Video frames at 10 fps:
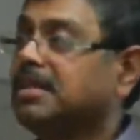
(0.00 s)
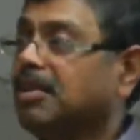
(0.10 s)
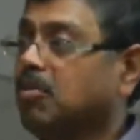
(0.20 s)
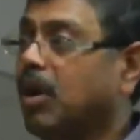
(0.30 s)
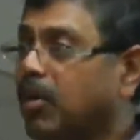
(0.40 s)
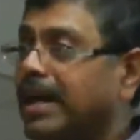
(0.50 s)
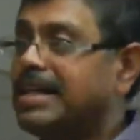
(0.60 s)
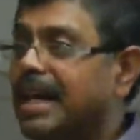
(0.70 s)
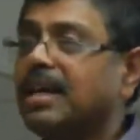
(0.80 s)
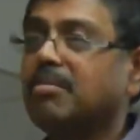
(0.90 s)
What do I
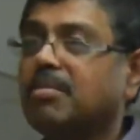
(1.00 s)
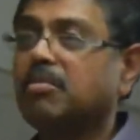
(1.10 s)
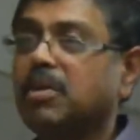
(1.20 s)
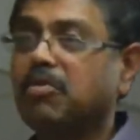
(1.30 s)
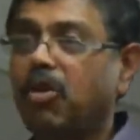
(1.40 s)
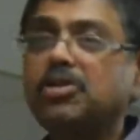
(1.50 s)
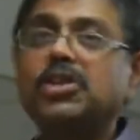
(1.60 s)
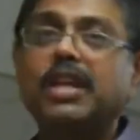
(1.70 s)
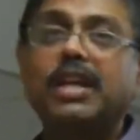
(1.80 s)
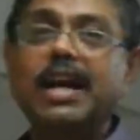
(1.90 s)
tell him? But
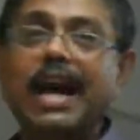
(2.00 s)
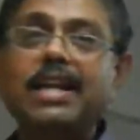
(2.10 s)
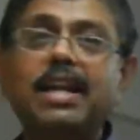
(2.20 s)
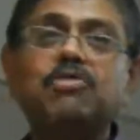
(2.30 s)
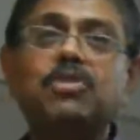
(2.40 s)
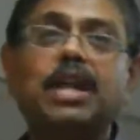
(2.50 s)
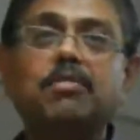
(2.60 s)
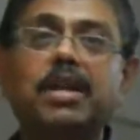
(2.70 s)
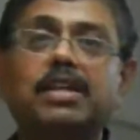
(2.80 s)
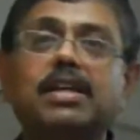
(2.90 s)
fortunately, I didn't have to tell
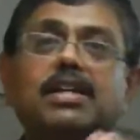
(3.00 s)
him anything.